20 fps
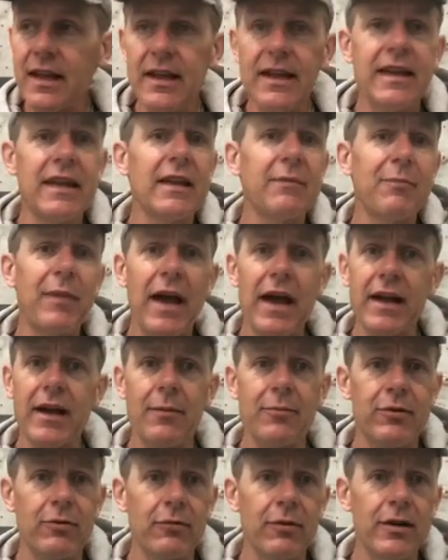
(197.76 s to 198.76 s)
get back
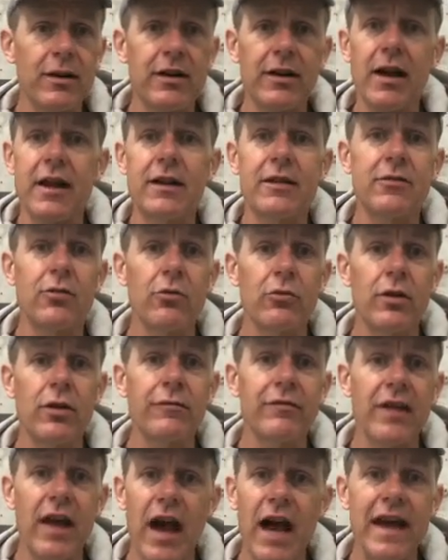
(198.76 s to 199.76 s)
up to where you've got a total of
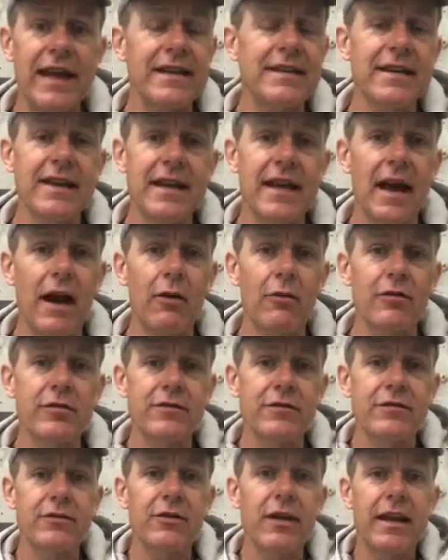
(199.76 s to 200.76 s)
9-10 hours
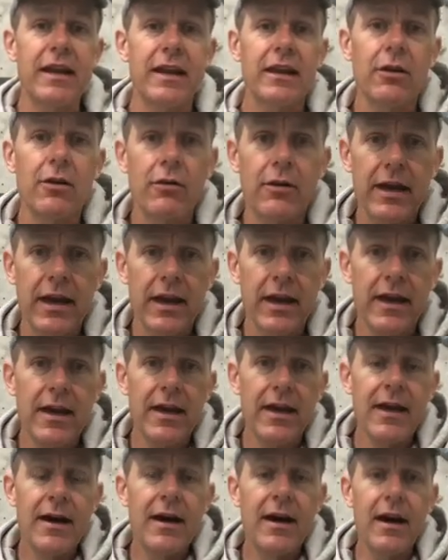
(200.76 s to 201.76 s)
of training going,
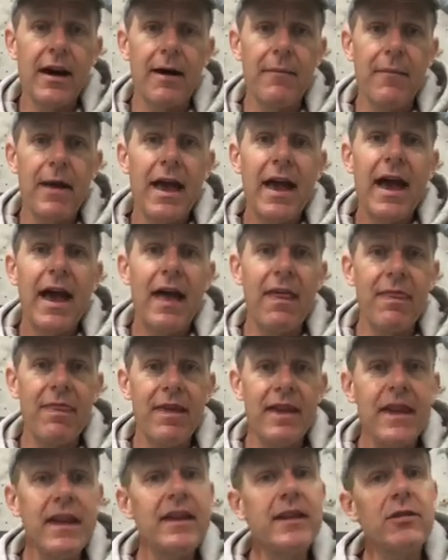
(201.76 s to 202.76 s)
and
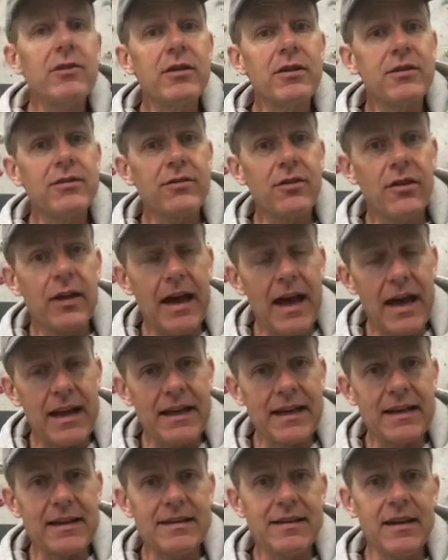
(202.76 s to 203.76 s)
then you can start
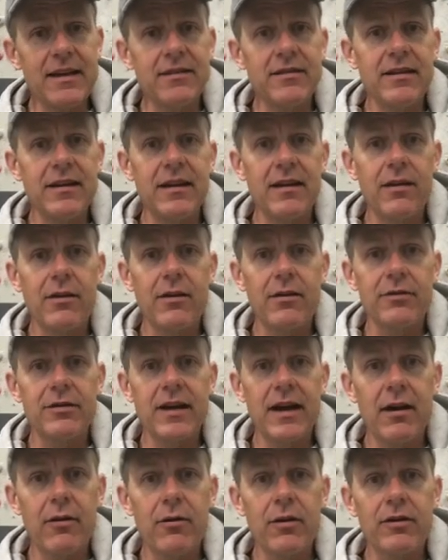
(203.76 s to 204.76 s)
adding intensity to those
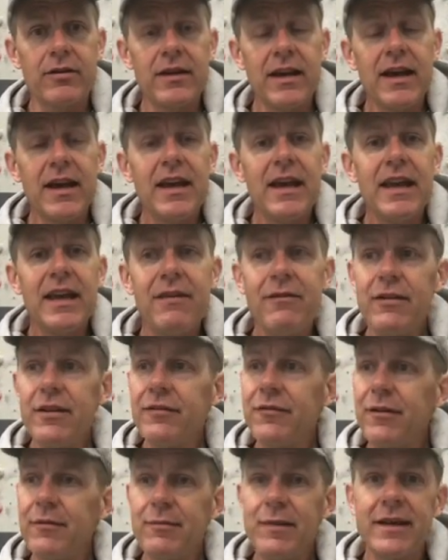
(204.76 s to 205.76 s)
hours. Even
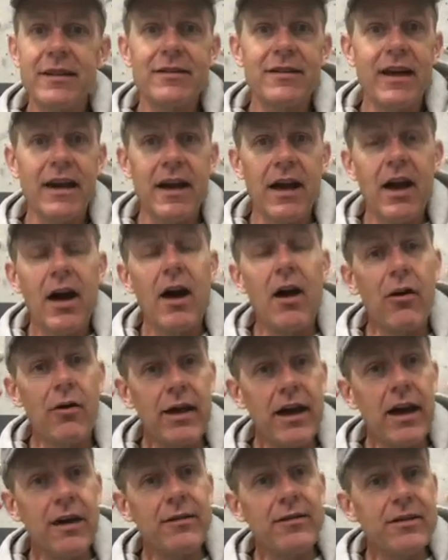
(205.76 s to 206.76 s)
if it means like,
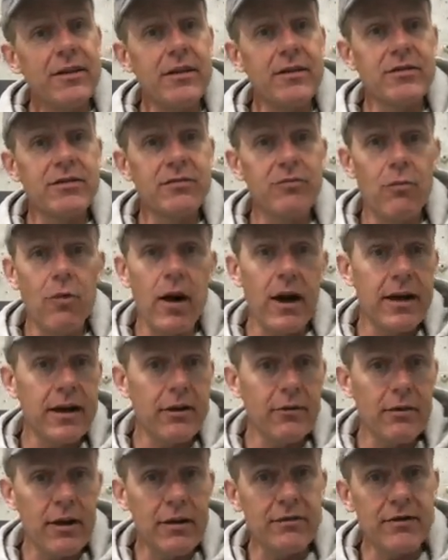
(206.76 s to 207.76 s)
okay, instead of just walking
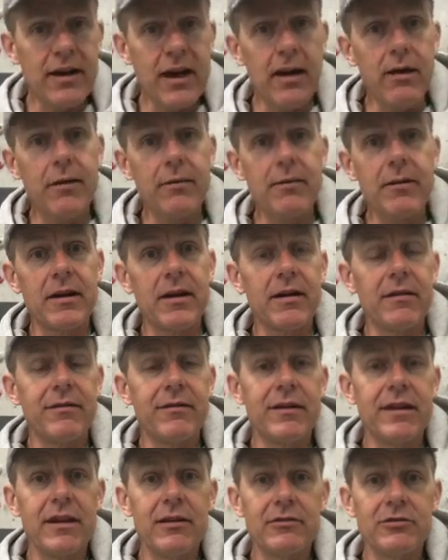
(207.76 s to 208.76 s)
around town, I'm gonna,
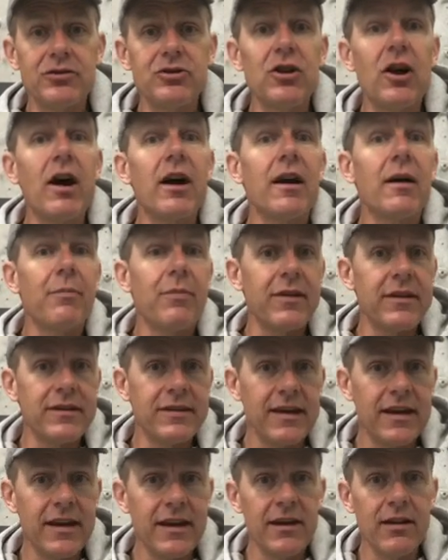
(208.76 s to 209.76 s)
you know, jog up this
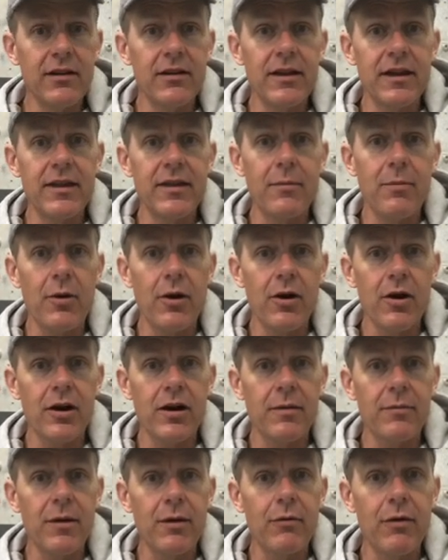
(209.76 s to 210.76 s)
hill in the park
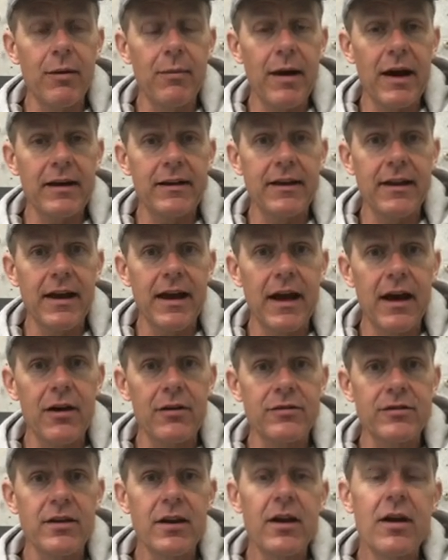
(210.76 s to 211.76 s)
on my way back to the
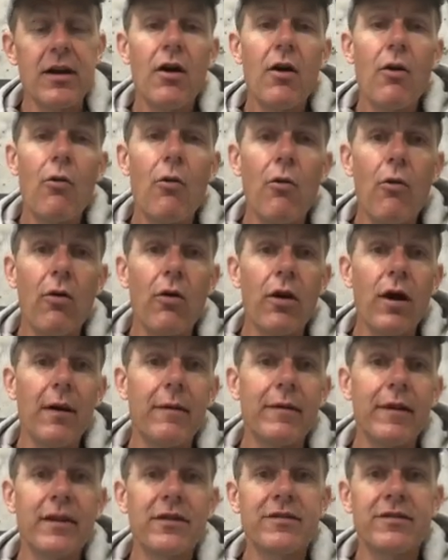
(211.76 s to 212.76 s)
house, or I'm
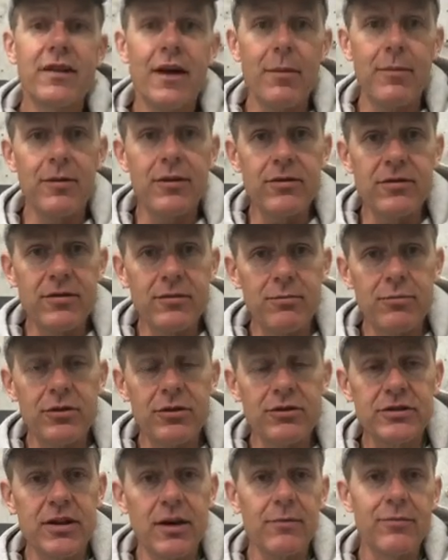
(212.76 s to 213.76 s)
gonna stop and do some
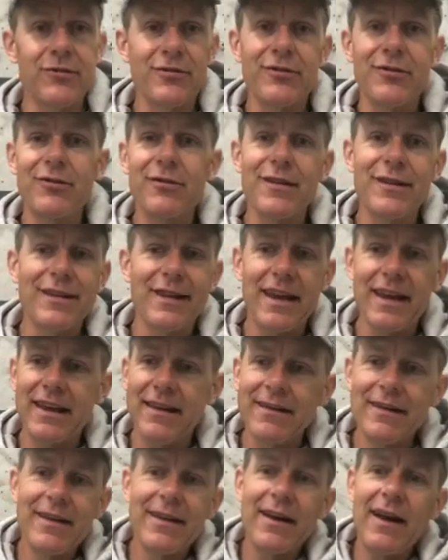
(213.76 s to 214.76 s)
push-ups or do the like
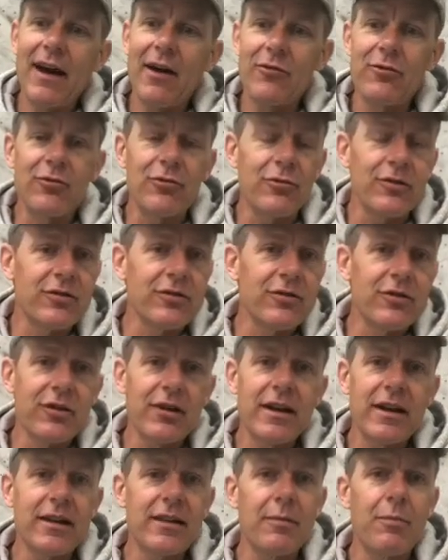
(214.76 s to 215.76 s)
outdoor
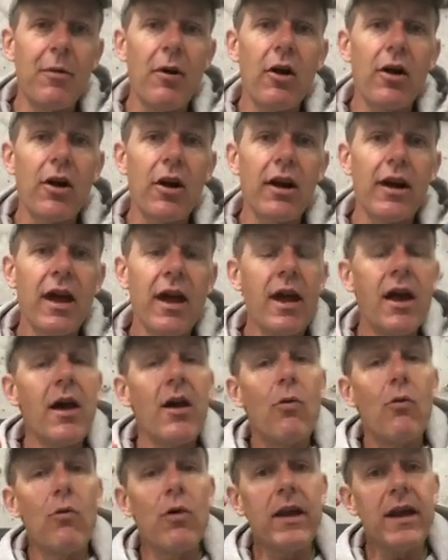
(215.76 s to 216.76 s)
circuit at the park.
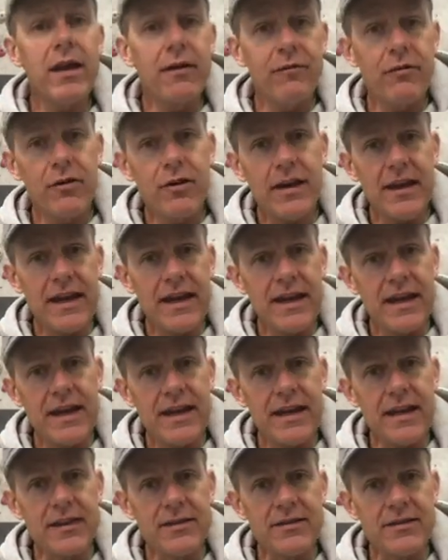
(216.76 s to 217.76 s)
Whatever it
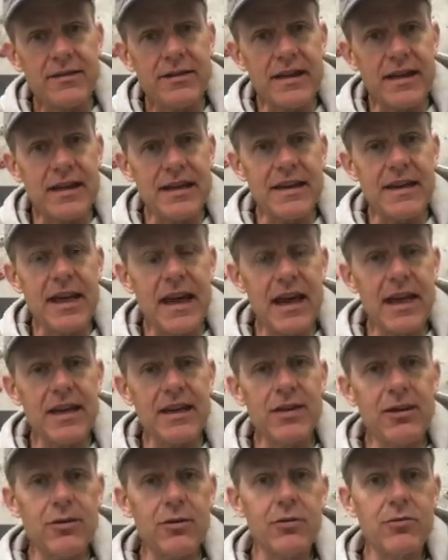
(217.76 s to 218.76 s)
is to get
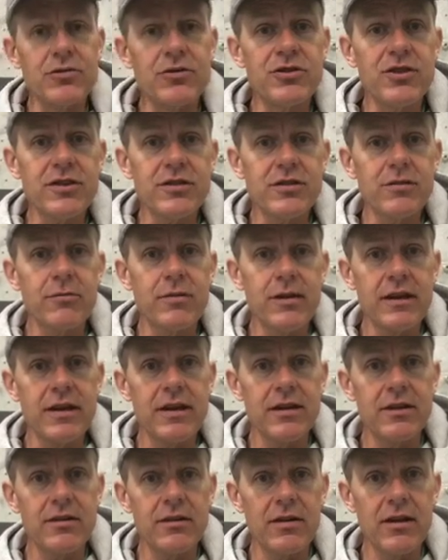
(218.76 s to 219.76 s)
you just to where you
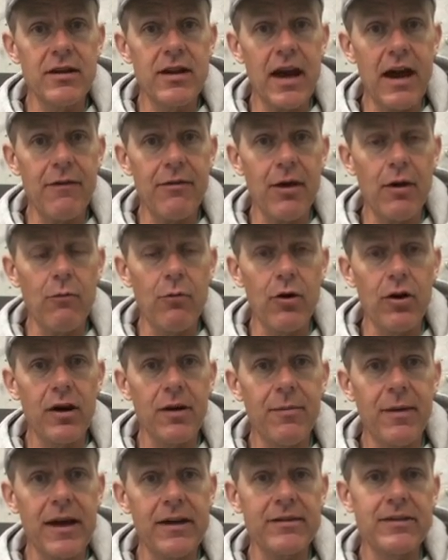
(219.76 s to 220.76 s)
can have that work
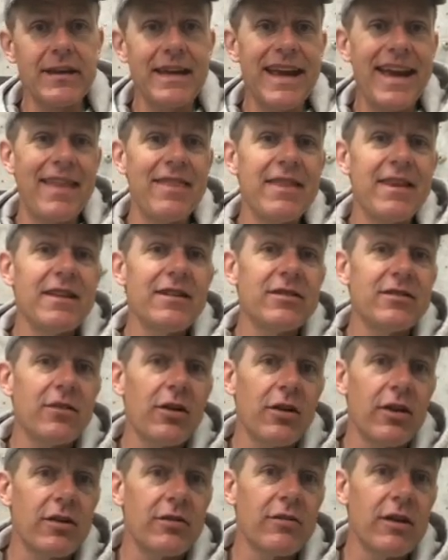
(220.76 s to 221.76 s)
capacity, and then
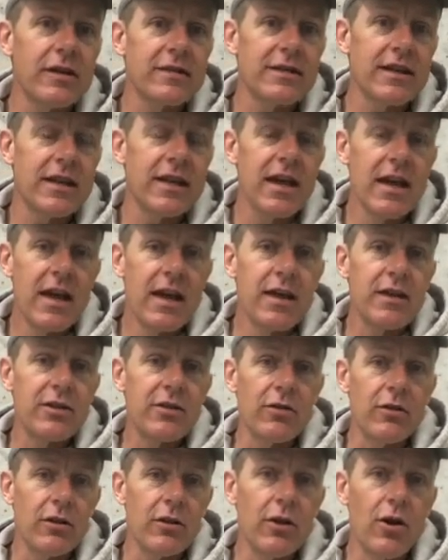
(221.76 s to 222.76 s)
start addressing
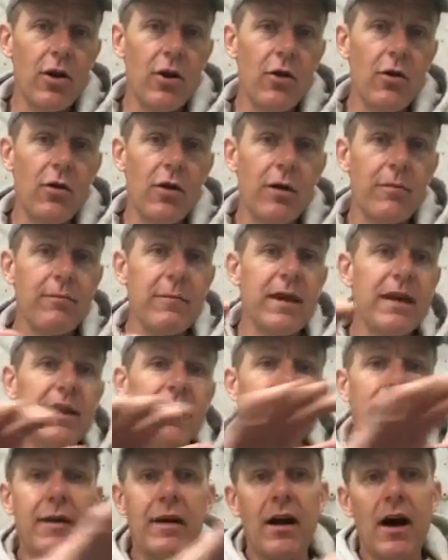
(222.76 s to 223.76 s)
your low,
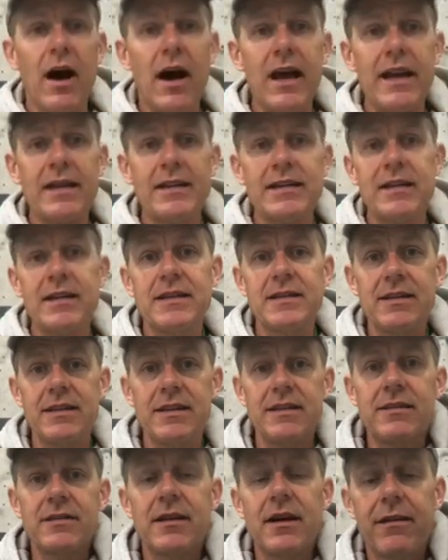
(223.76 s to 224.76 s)
medium, and high intensity
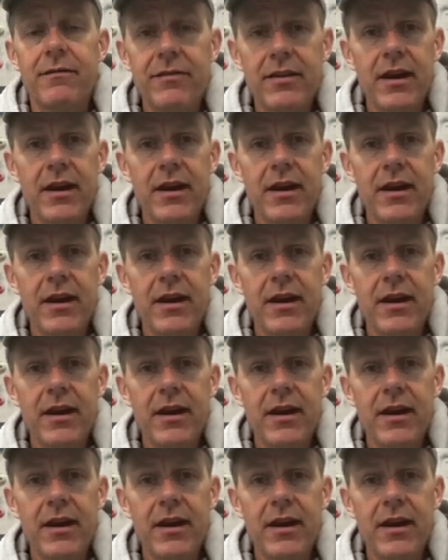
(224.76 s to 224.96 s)
stuff.